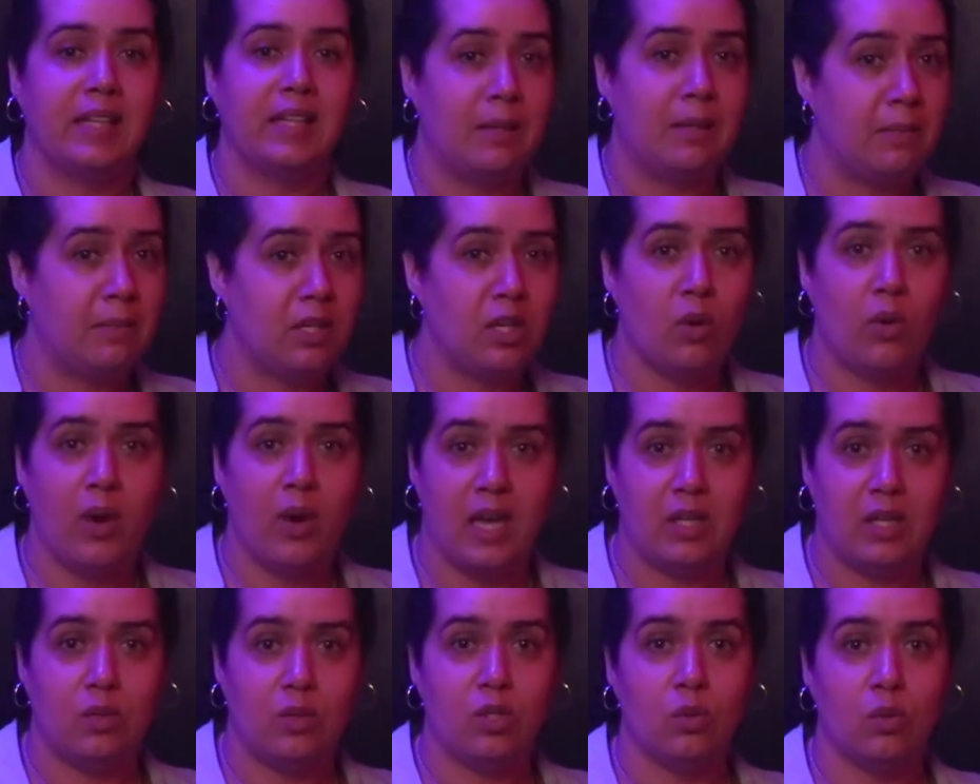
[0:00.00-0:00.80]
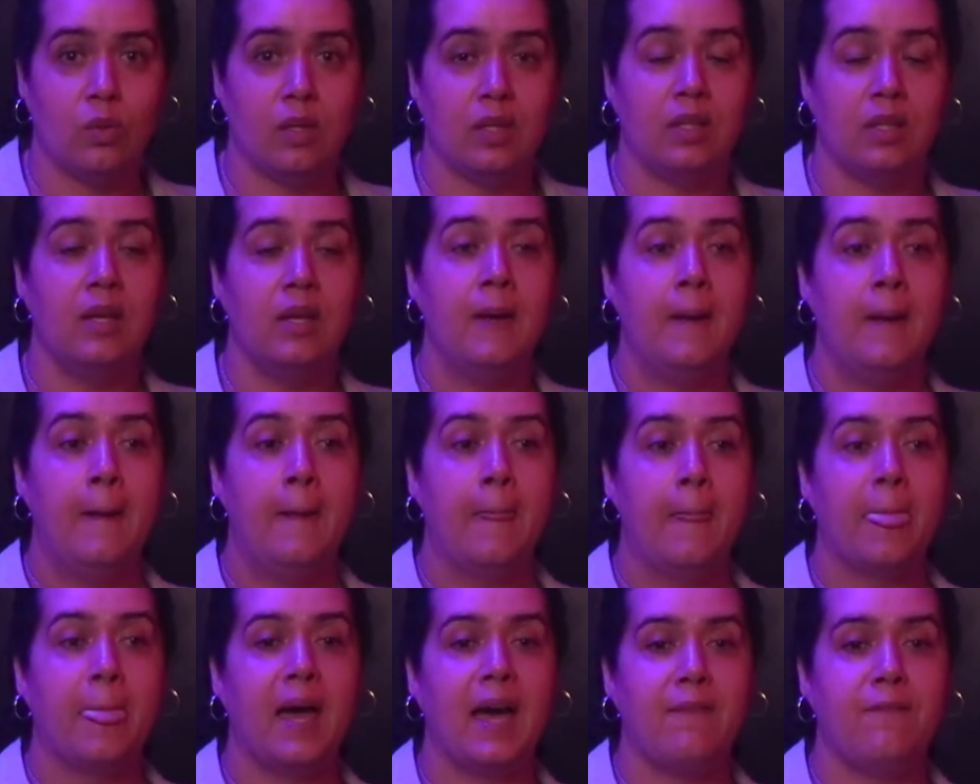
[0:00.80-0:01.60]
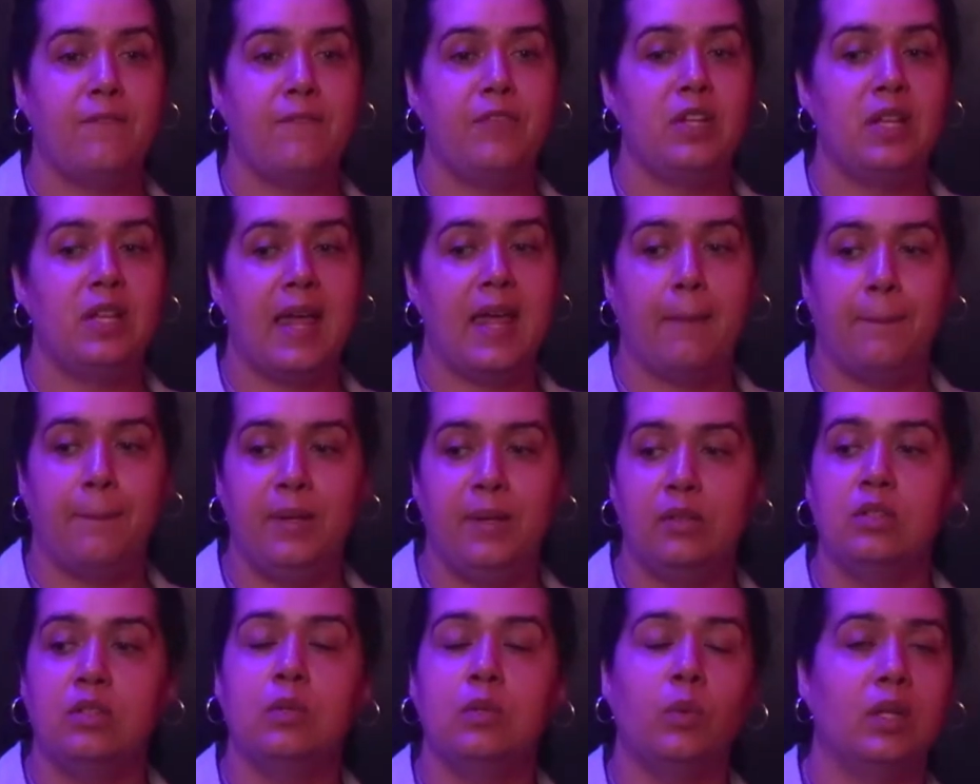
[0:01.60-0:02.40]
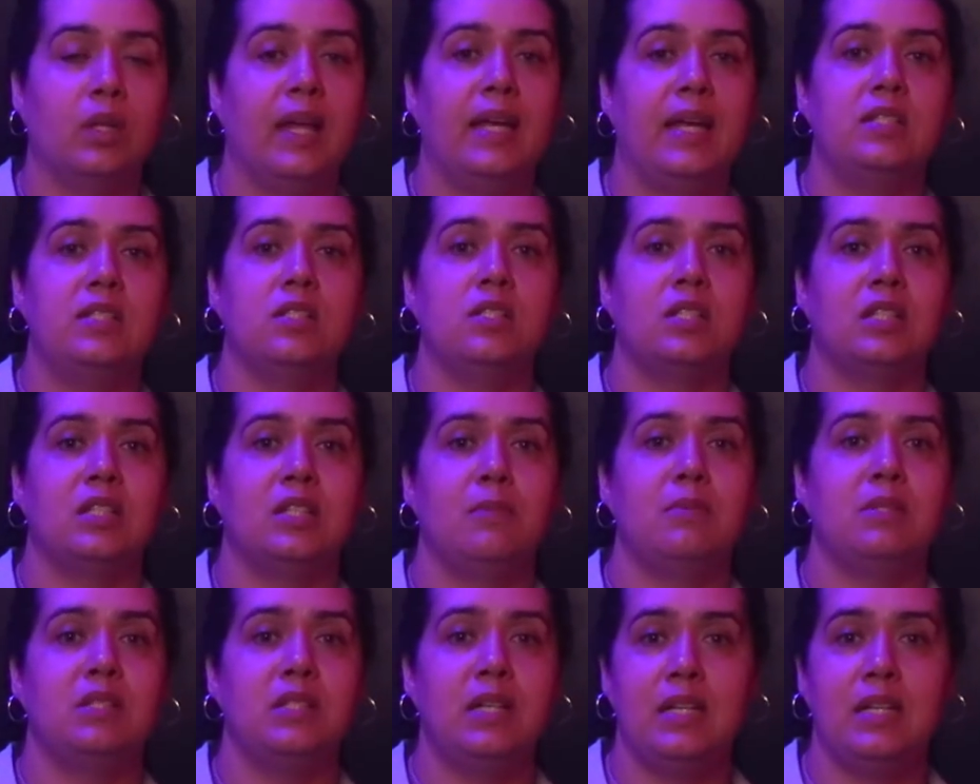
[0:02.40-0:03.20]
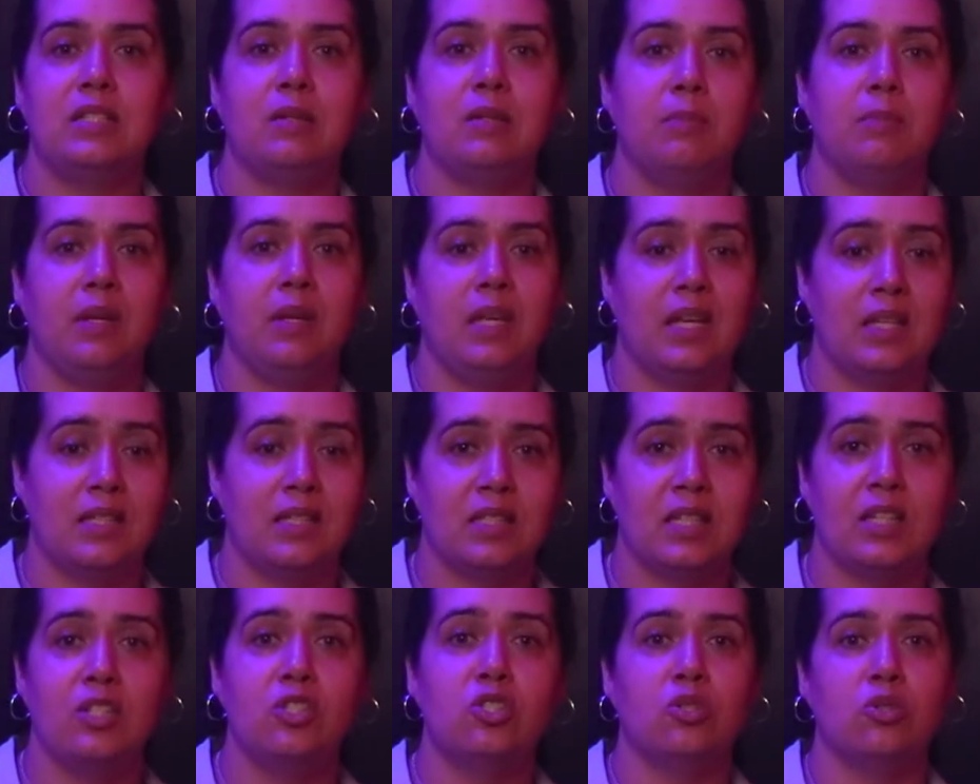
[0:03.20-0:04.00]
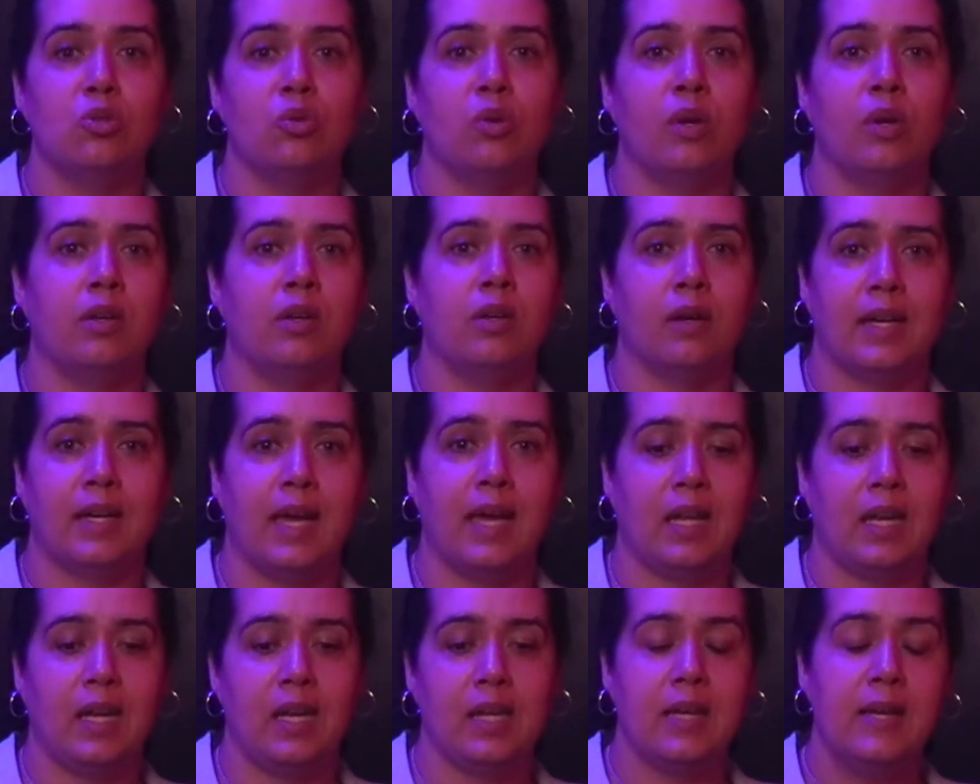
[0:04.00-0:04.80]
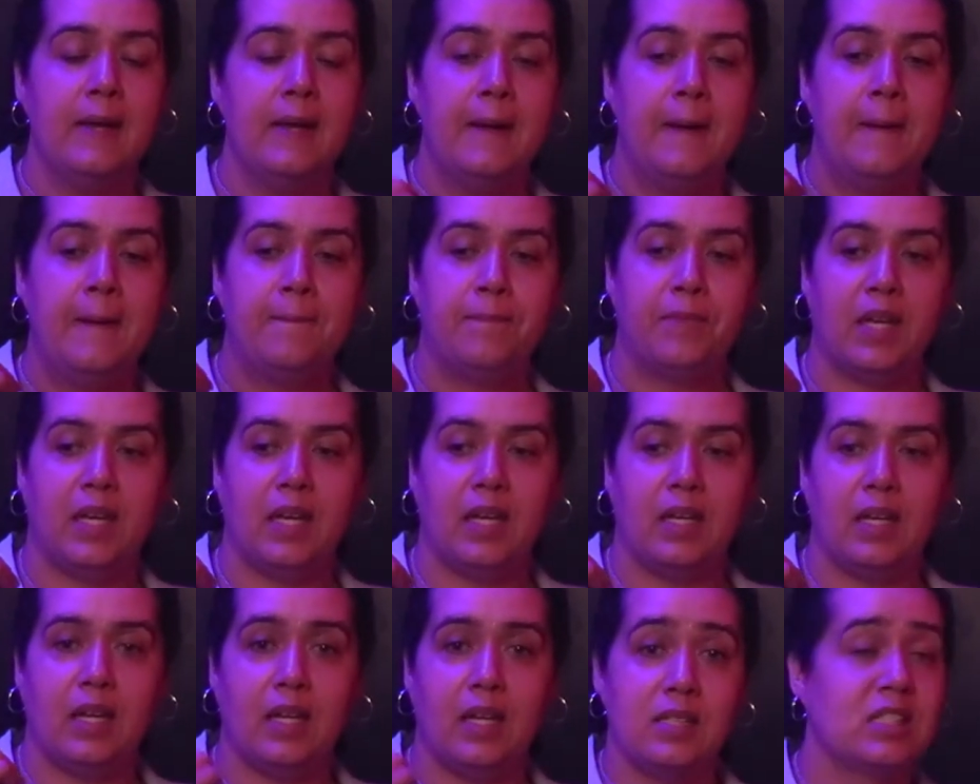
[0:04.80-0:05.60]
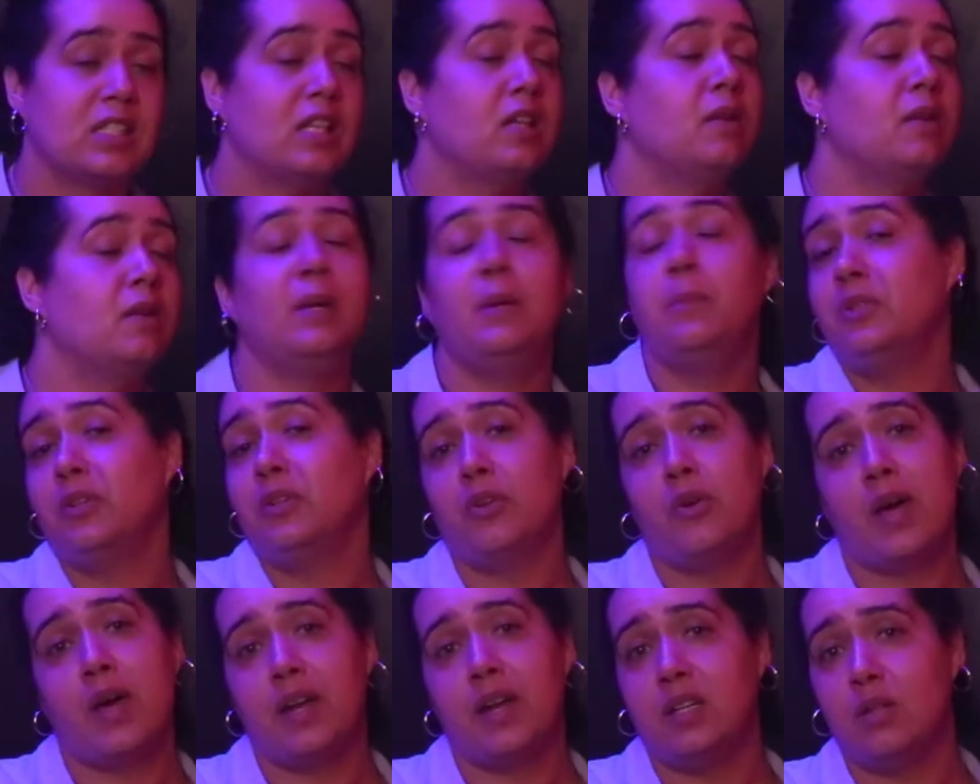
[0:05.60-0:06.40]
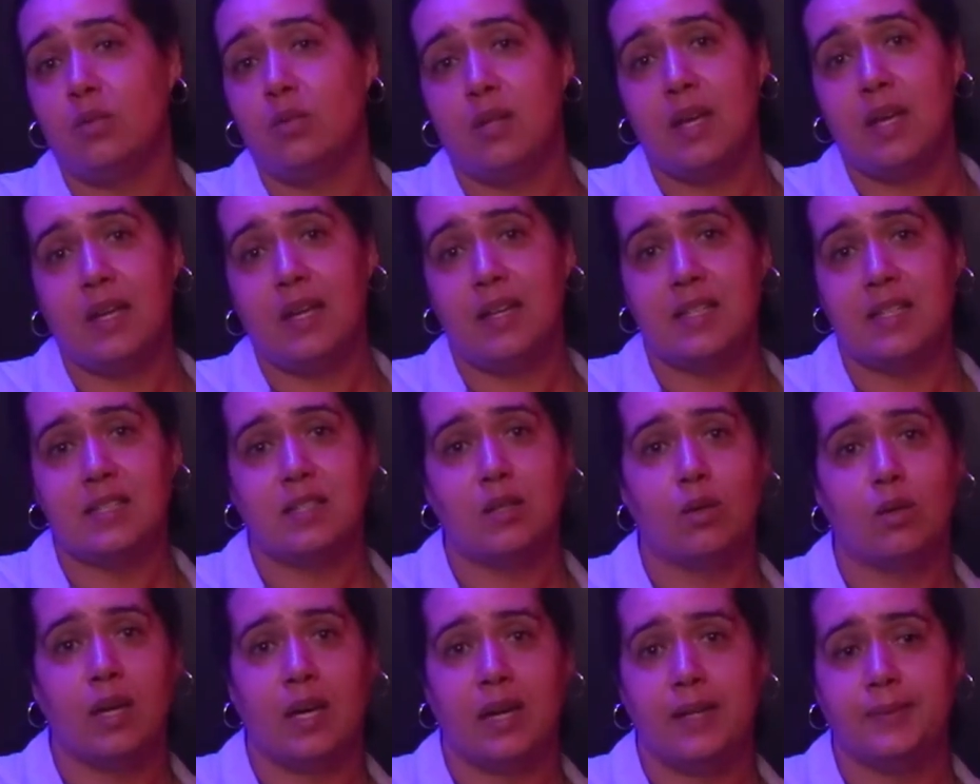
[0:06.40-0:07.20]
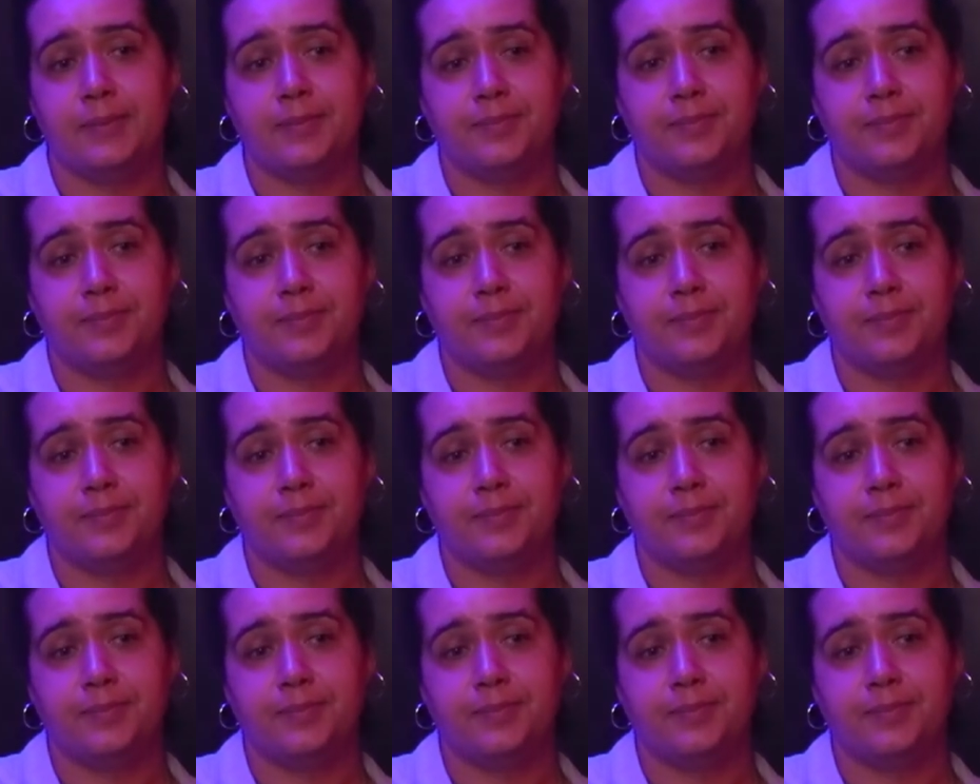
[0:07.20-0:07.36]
Let me know how you're doing. I feel like building relationships needs to be intentional and organic. And some people don't know how to do that. That's okay.